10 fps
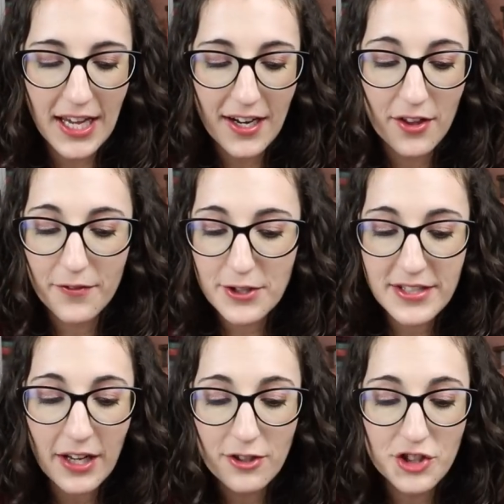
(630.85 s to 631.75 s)
And the
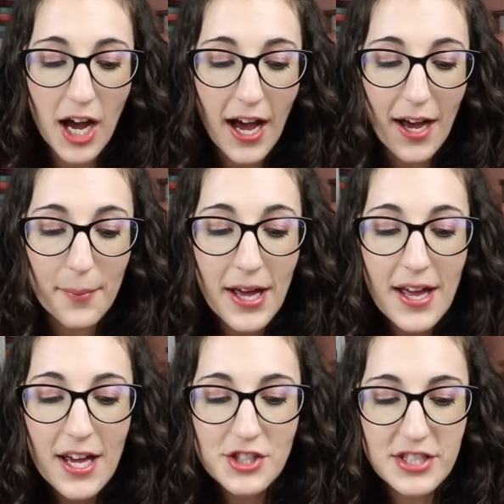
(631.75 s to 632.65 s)
first day on her job,
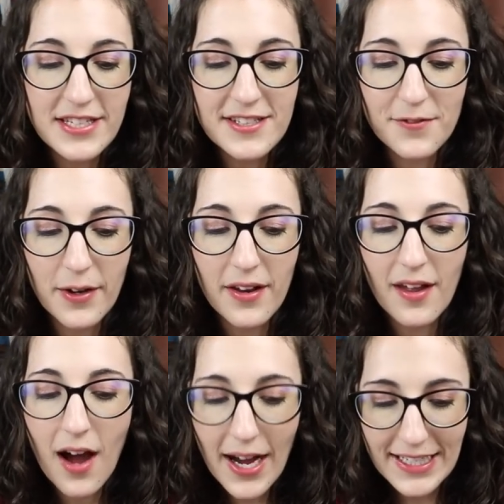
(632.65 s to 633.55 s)
she stands in front of
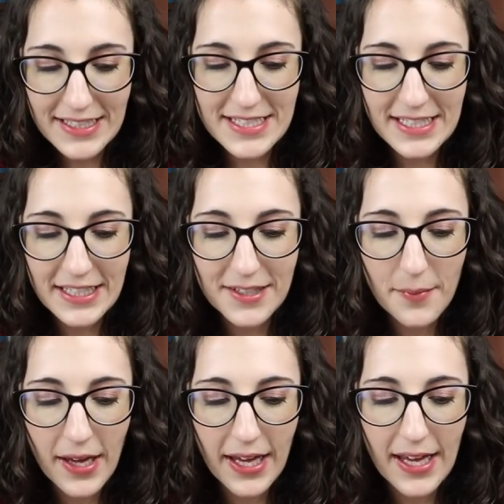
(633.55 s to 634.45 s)
the hockey
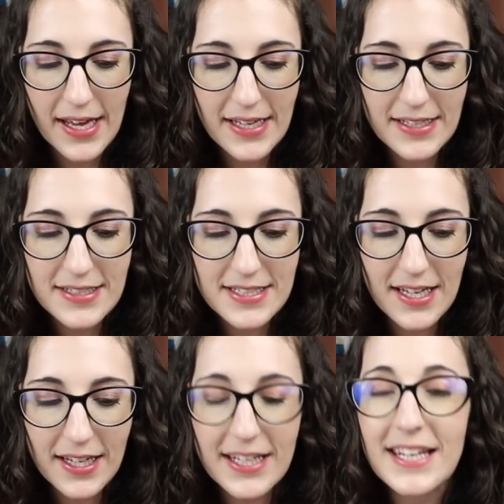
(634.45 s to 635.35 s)
team
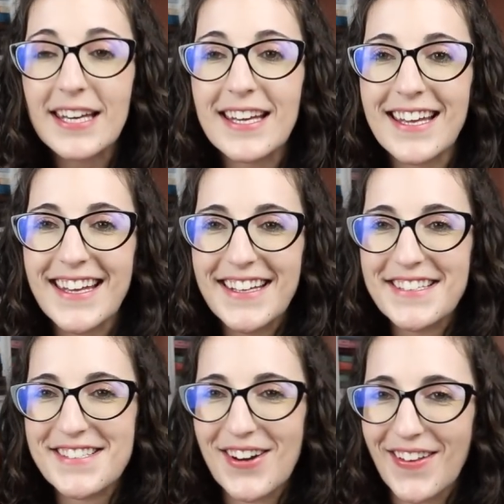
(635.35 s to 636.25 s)
and he
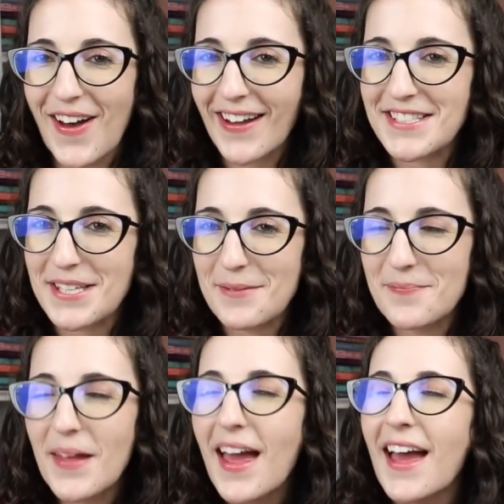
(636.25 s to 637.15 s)
is on the hockey team.